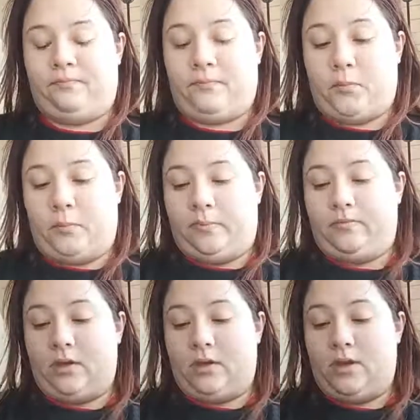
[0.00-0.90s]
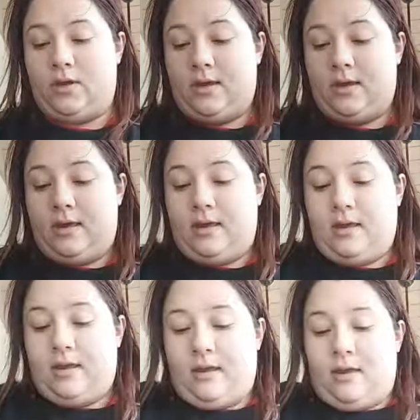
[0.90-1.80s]

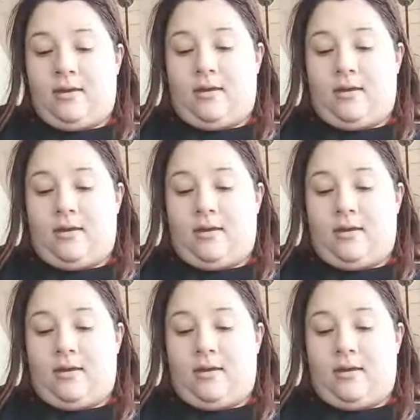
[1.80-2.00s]
(silence)